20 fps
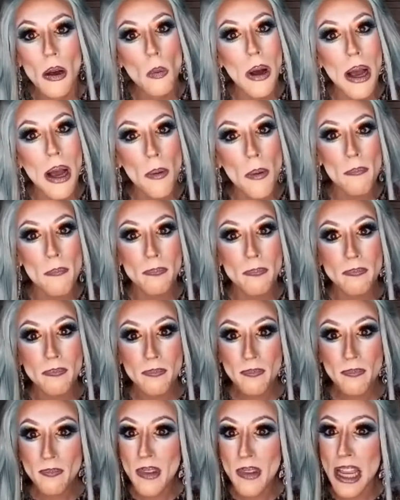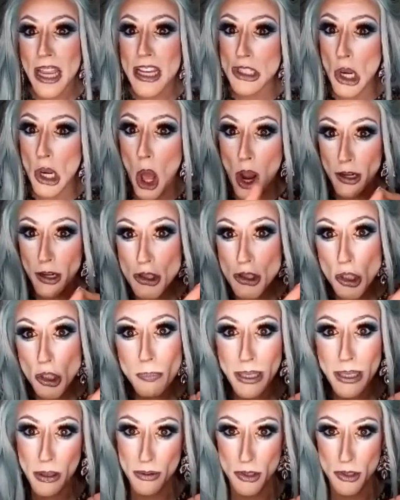Well, as long as your
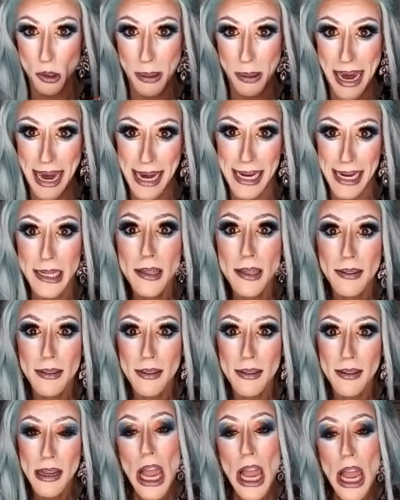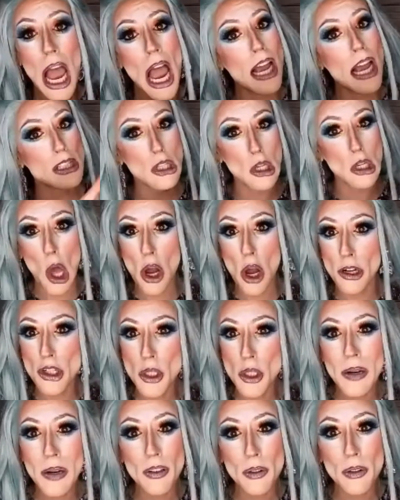bills are paid, as long as you
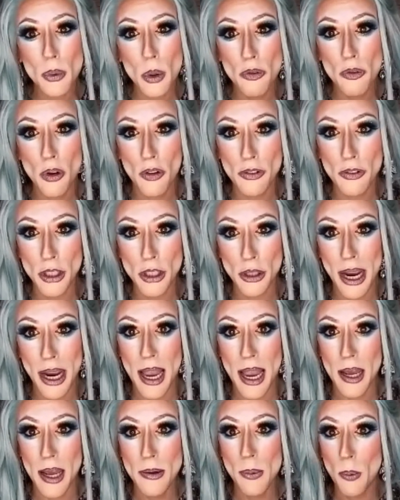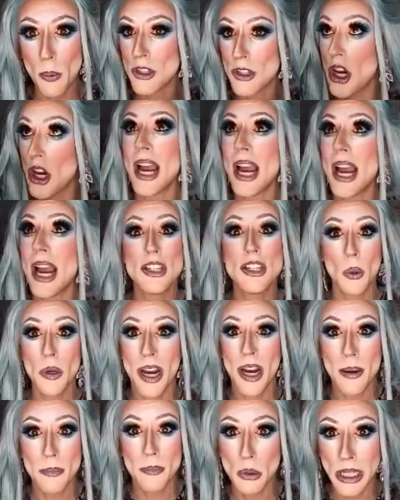have a roof over your head, which I do and
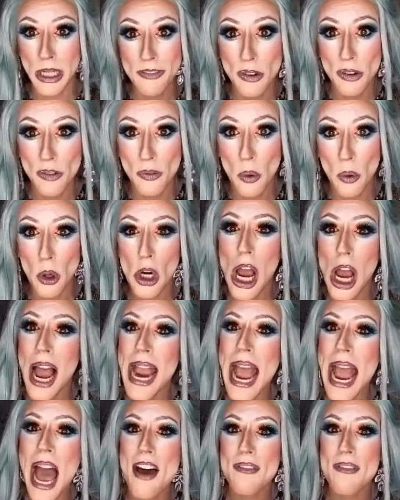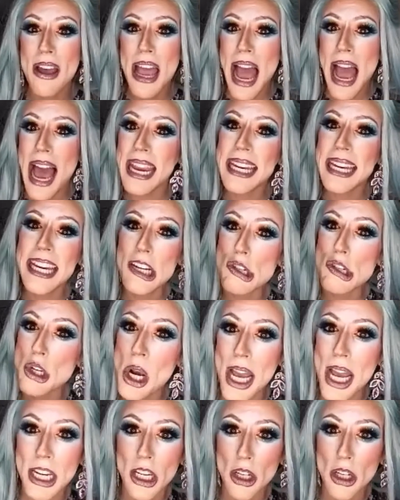I'm grateful for, I have a kitchen
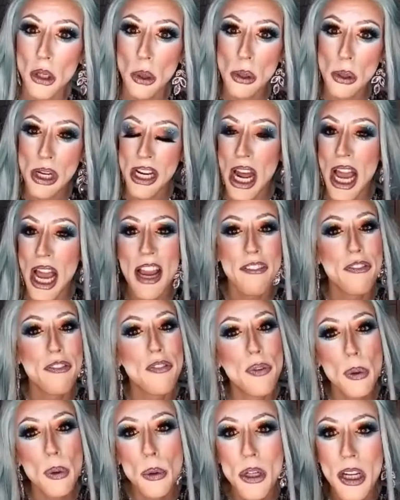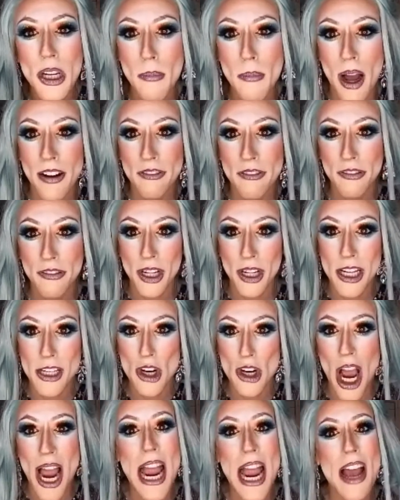I can cook in, I have food in my fridge,
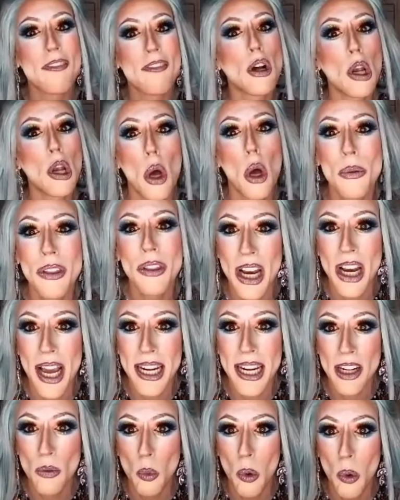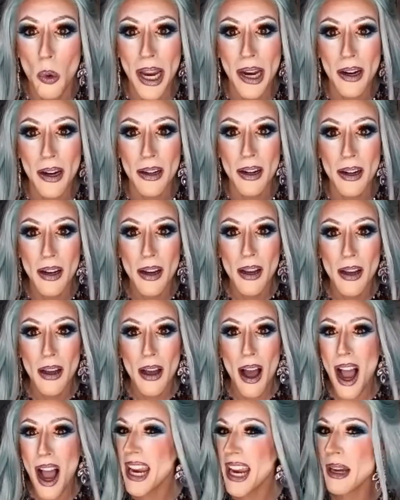I have clothing I can wear.
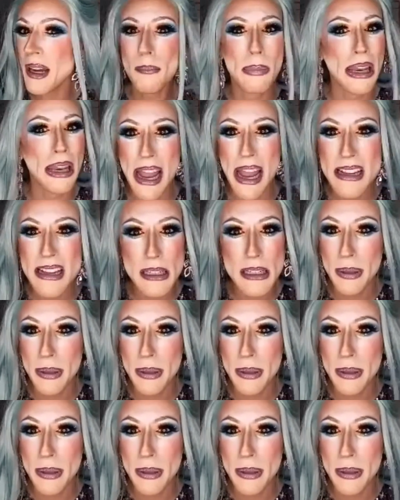I am blessed